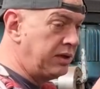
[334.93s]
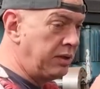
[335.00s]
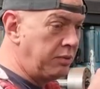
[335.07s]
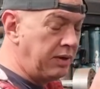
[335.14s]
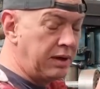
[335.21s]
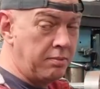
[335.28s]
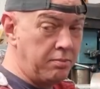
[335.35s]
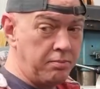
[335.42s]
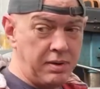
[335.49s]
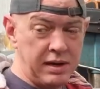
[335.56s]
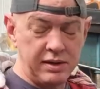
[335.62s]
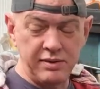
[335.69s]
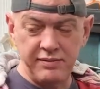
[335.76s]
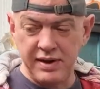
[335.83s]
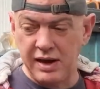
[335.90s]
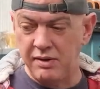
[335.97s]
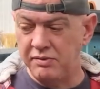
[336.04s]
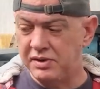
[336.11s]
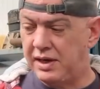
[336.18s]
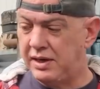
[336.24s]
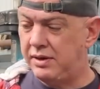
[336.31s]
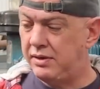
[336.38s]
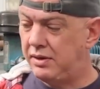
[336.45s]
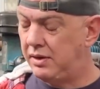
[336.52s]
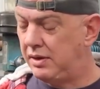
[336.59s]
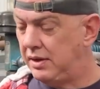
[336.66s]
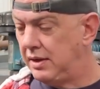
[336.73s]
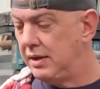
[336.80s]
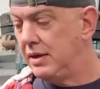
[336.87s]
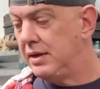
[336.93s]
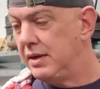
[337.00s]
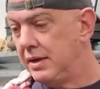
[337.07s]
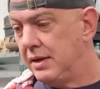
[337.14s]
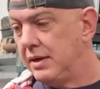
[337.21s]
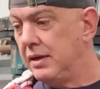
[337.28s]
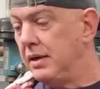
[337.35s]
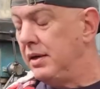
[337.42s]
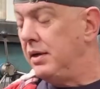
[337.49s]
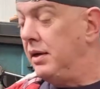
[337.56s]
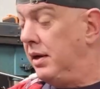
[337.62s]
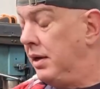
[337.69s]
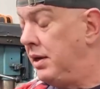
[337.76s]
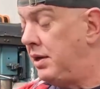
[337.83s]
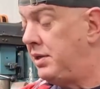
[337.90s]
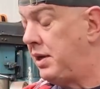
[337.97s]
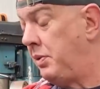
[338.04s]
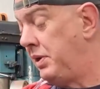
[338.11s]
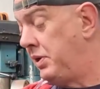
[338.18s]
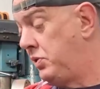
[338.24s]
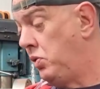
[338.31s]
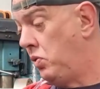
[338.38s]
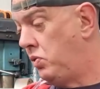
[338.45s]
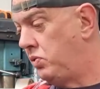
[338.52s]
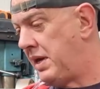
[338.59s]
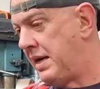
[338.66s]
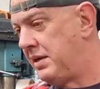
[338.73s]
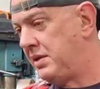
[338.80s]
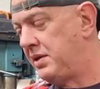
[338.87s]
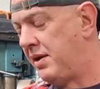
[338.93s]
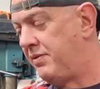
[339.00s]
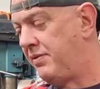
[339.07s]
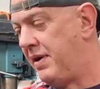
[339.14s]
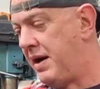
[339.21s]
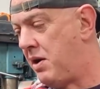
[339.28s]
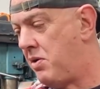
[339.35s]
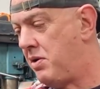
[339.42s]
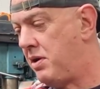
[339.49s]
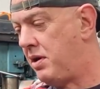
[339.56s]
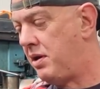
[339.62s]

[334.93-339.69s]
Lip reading: so we can bed the valves in. So we can sort all that stuff out.